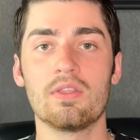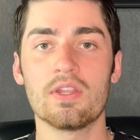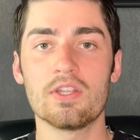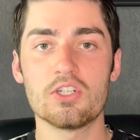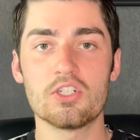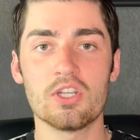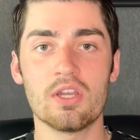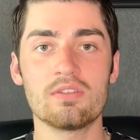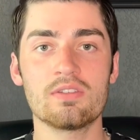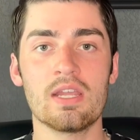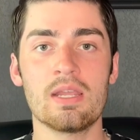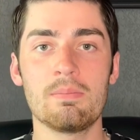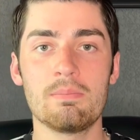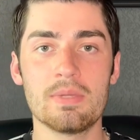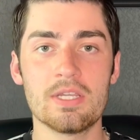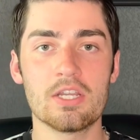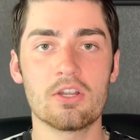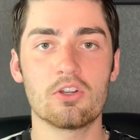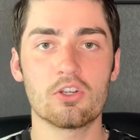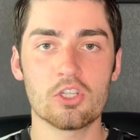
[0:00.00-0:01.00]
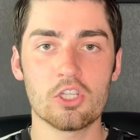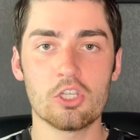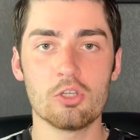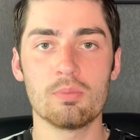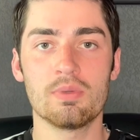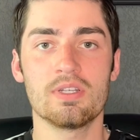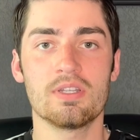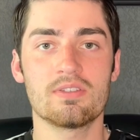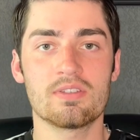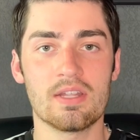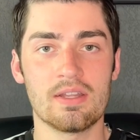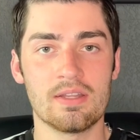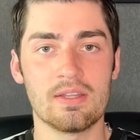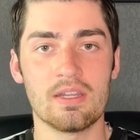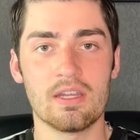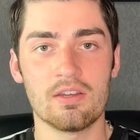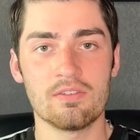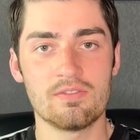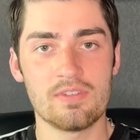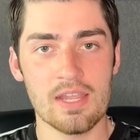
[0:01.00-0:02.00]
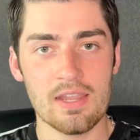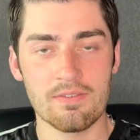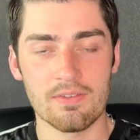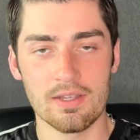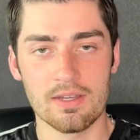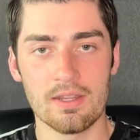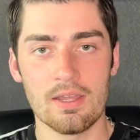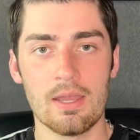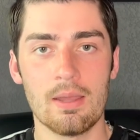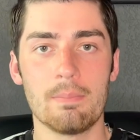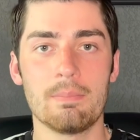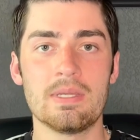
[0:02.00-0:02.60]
than just a mere human descendant of David.